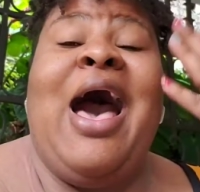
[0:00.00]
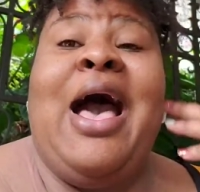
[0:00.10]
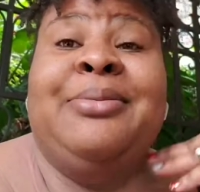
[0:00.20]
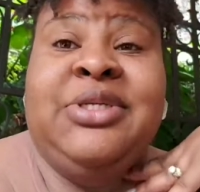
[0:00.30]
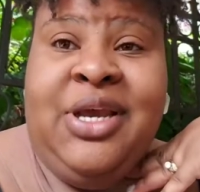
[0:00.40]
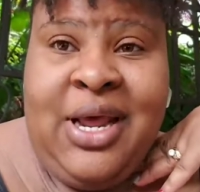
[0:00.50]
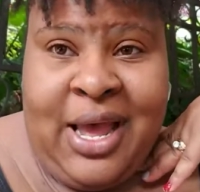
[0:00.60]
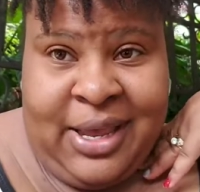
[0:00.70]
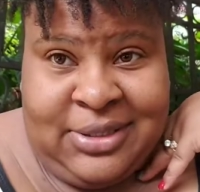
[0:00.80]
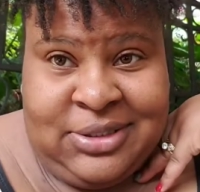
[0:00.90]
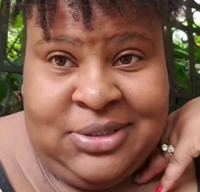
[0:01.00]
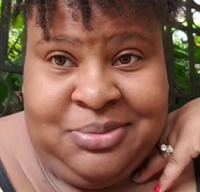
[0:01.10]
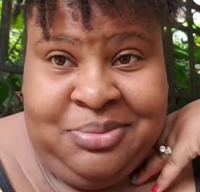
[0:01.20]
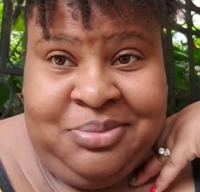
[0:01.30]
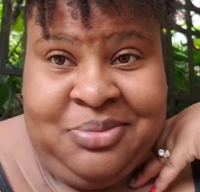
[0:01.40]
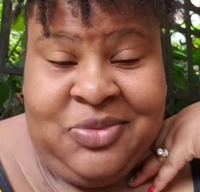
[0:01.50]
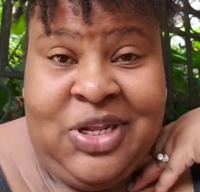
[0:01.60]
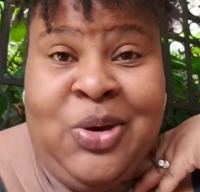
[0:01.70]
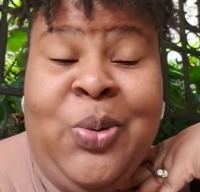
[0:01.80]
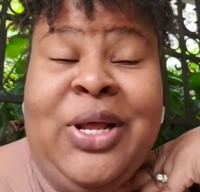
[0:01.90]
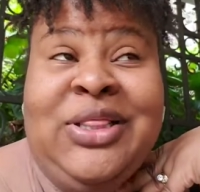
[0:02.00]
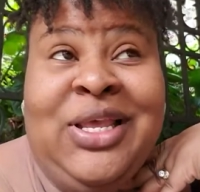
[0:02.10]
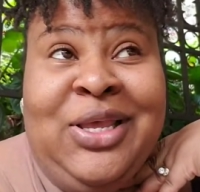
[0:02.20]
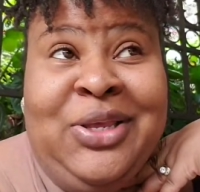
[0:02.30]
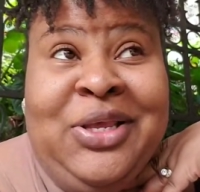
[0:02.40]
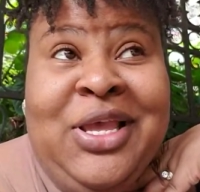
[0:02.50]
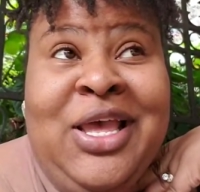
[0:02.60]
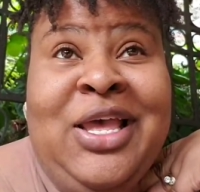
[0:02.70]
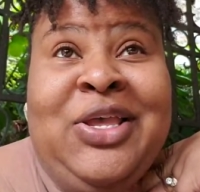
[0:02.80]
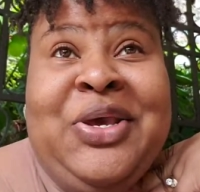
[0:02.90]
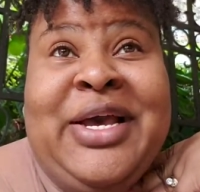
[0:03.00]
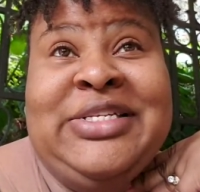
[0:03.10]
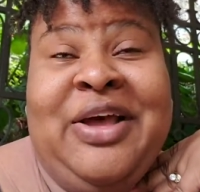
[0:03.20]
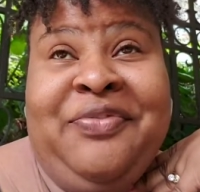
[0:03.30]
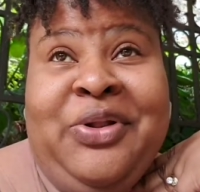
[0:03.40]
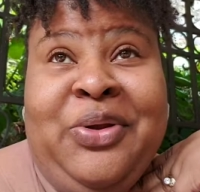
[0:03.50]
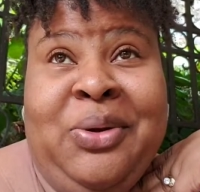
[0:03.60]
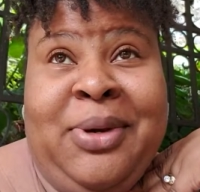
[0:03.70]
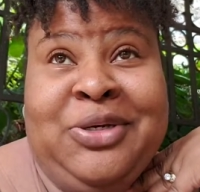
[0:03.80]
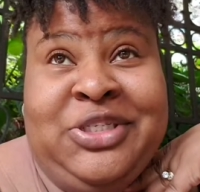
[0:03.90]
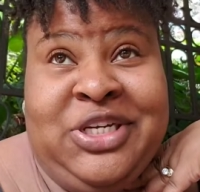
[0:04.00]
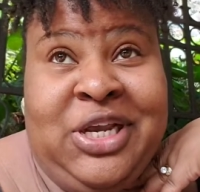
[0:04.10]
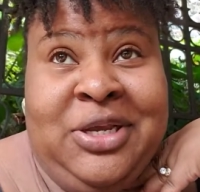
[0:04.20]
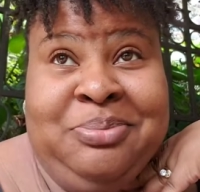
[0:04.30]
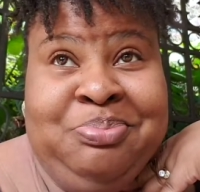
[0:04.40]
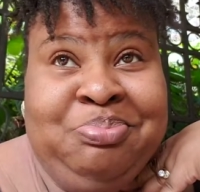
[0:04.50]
I'm scared of heights. One thing you guys have to learn about Shay.